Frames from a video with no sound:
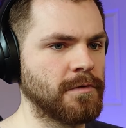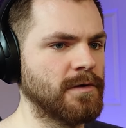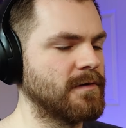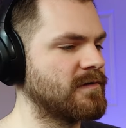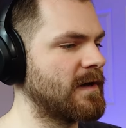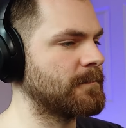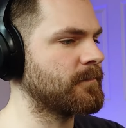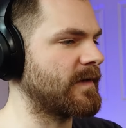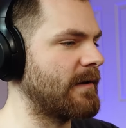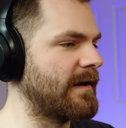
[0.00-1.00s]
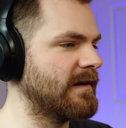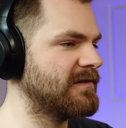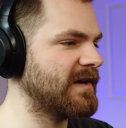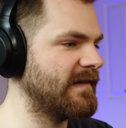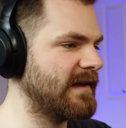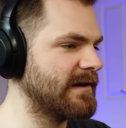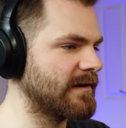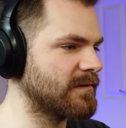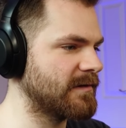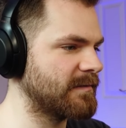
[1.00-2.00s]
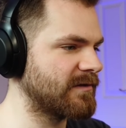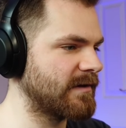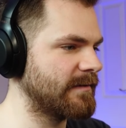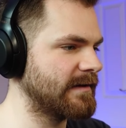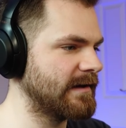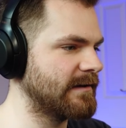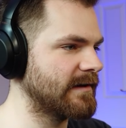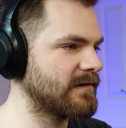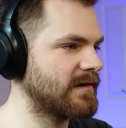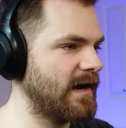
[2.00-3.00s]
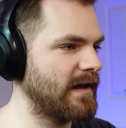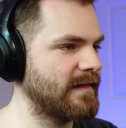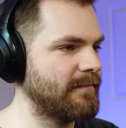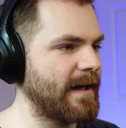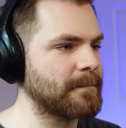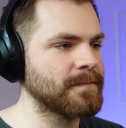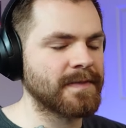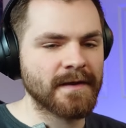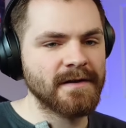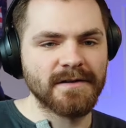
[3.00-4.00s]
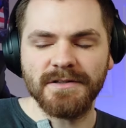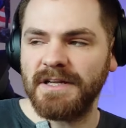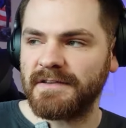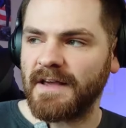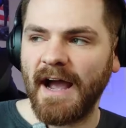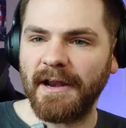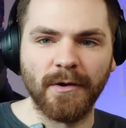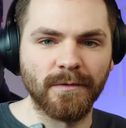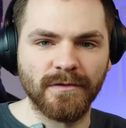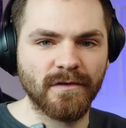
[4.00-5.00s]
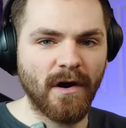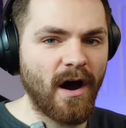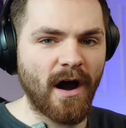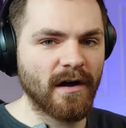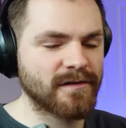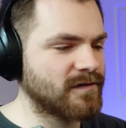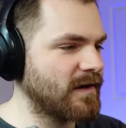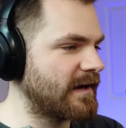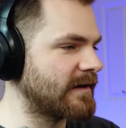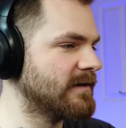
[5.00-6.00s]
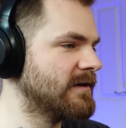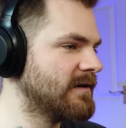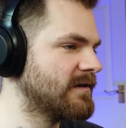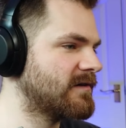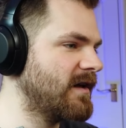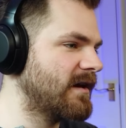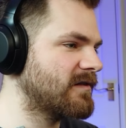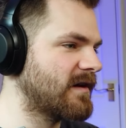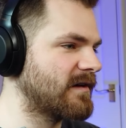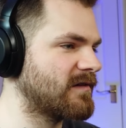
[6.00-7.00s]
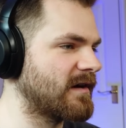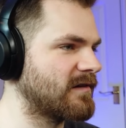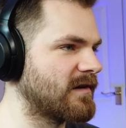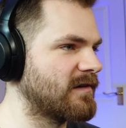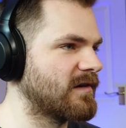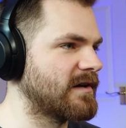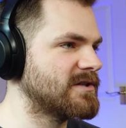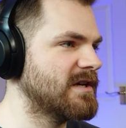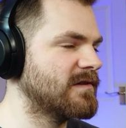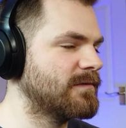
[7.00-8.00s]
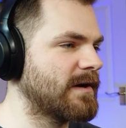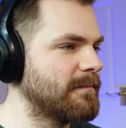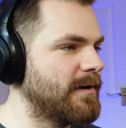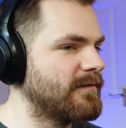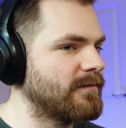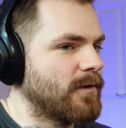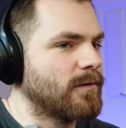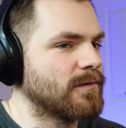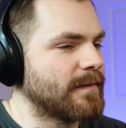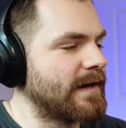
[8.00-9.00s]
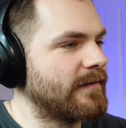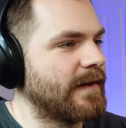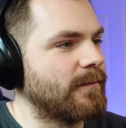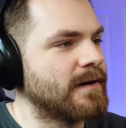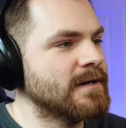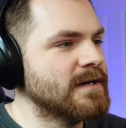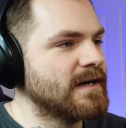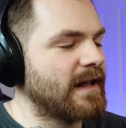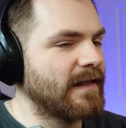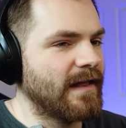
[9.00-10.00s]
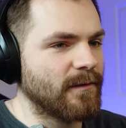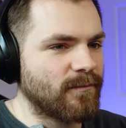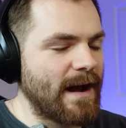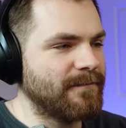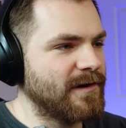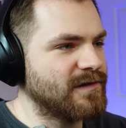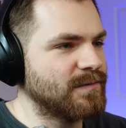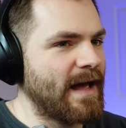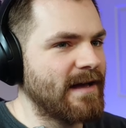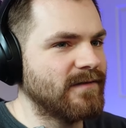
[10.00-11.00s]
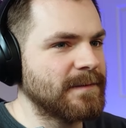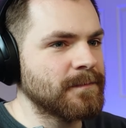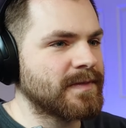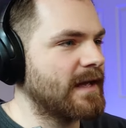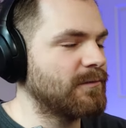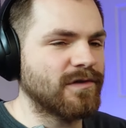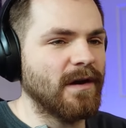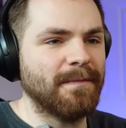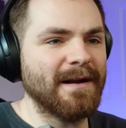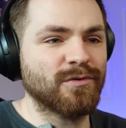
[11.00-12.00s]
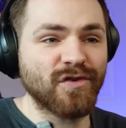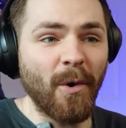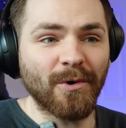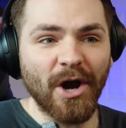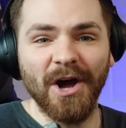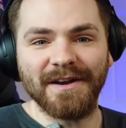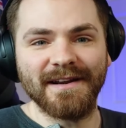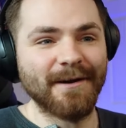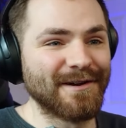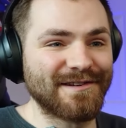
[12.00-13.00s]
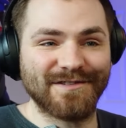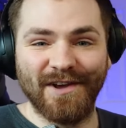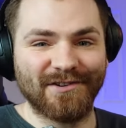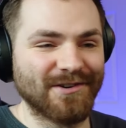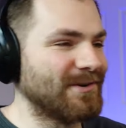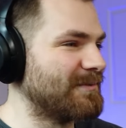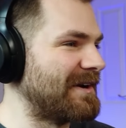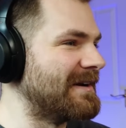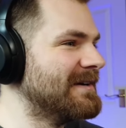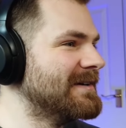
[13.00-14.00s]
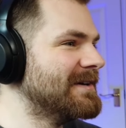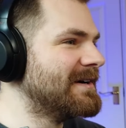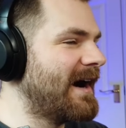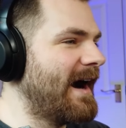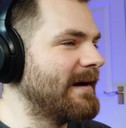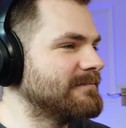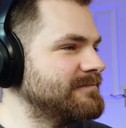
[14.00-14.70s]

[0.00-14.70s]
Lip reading: Curious now. Anyway, let's check out the lyrics. I wanted to make sure I read the lyrics. God, man. Jin's high notes. Oh, stunning. Stunning, stunning, stunning, stunning, stunning. Jin's freaking perfect vocals, man, on that one. And the rap verses were heavy. It was, man, it was so good. It was such a good one. All right.